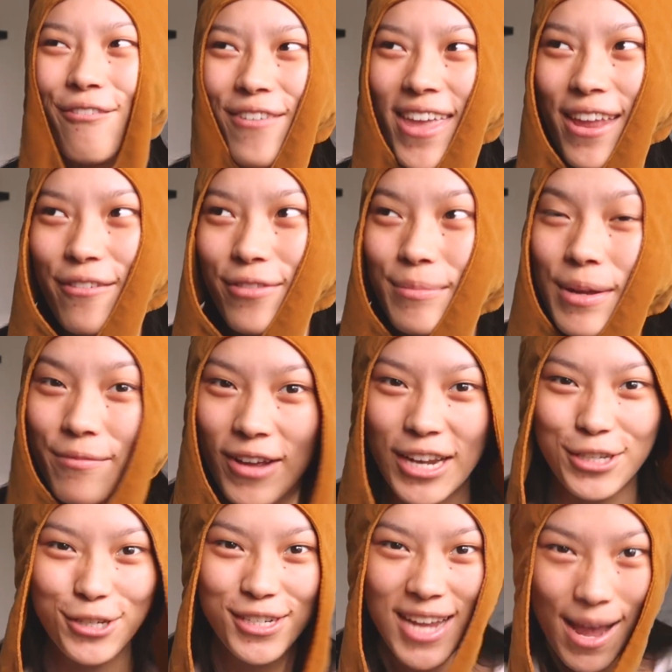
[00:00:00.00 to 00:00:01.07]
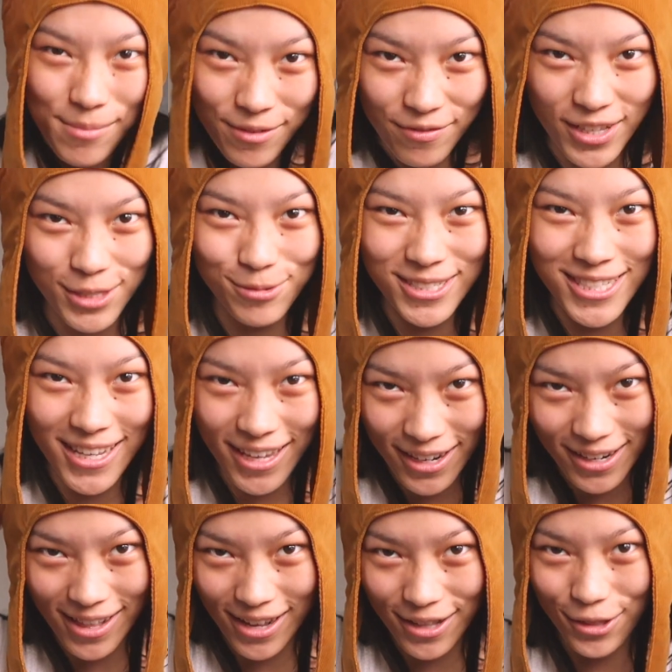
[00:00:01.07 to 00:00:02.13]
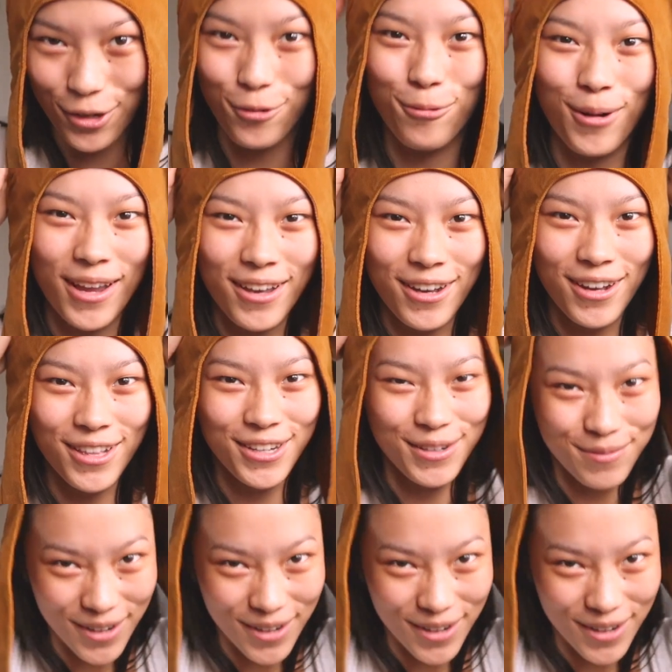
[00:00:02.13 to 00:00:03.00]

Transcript: Finn from Adventure Time if this was like in like a little white color.